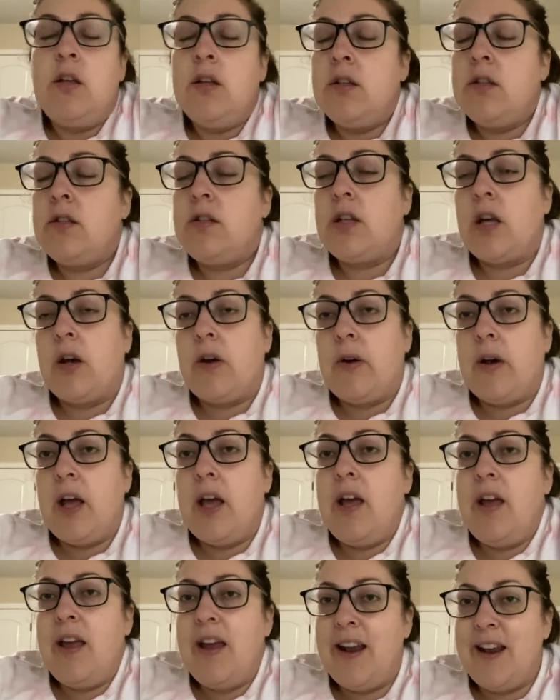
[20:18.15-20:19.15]
So
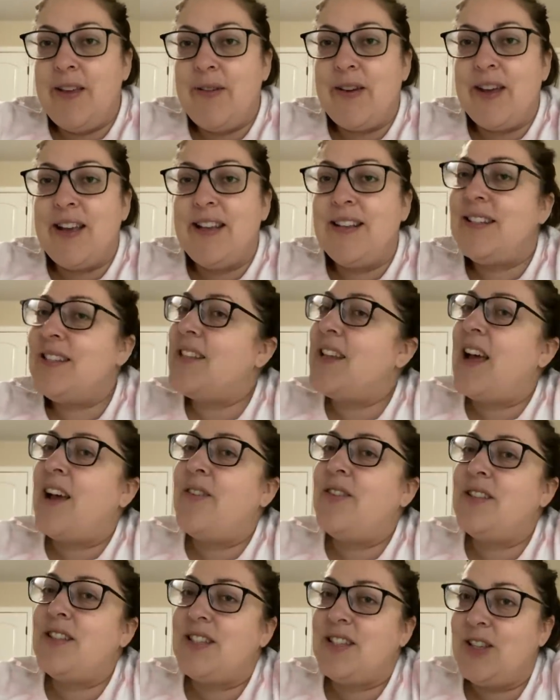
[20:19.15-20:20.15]
anyways, I
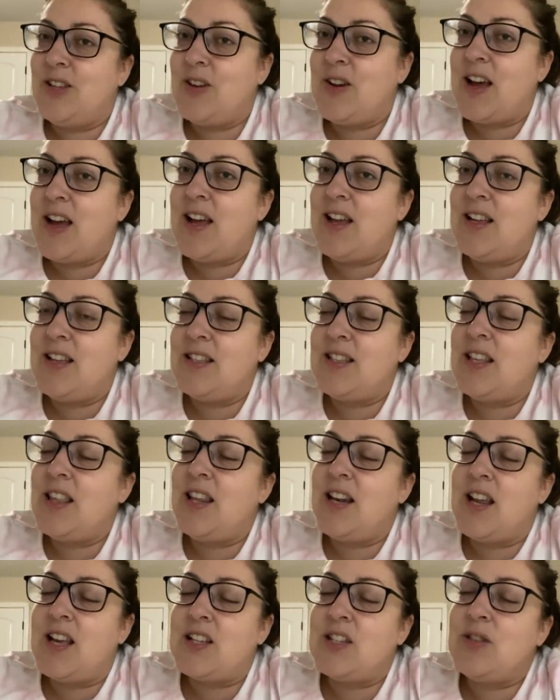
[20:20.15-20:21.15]
will see you guys in the
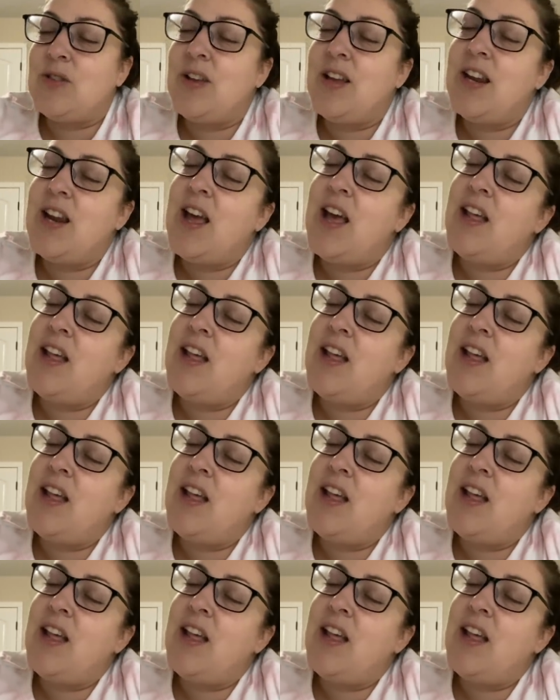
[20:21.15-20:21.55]
next one.